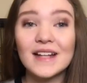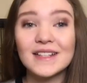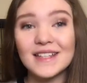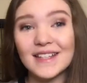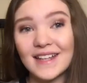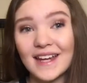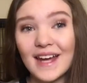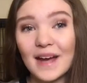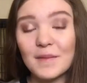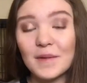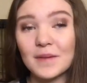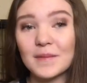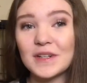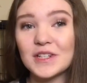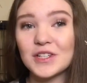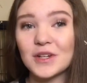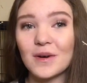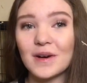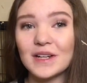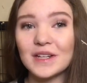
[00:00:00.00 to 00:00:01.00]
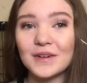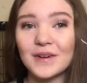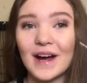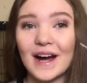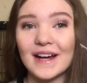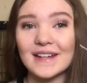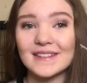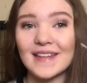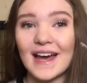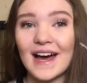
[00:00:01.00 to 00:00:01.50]
Today I'm going to be showing you
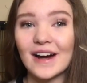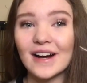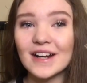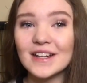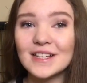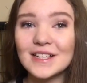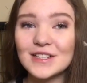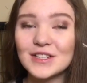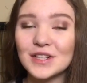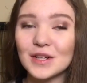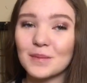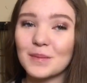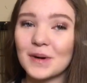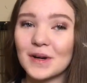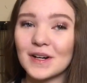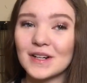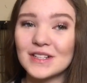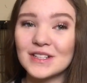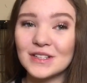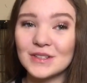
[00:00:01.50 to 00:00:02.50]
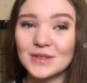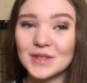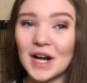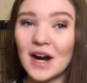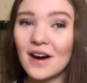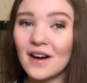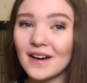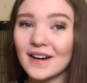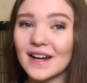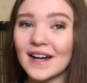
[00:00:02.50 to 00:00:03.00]
guys how to teach your bird to
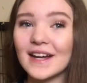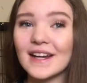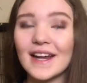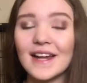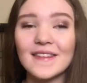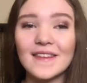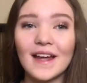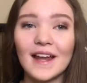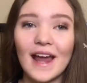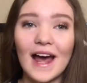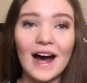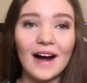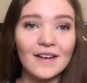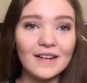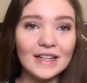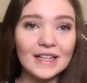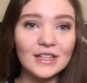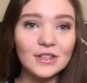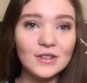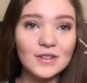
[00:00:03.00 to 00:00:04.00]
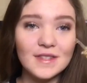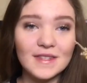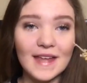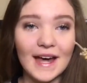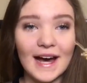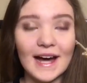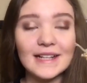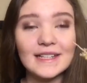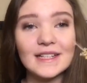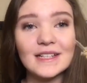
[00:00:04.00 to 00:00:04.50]
target and then how to use
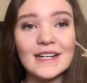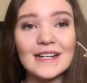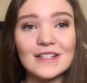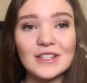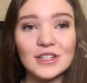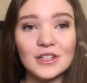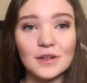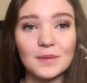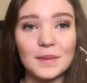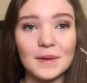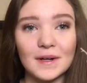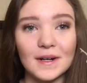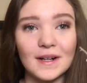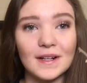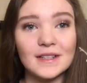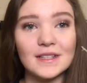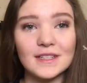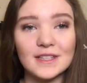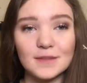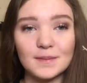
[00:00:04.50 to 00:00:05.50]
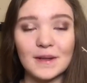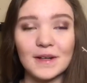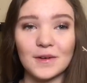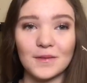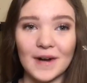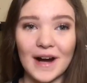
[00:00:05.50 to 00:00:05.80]
that to teach your bird to spin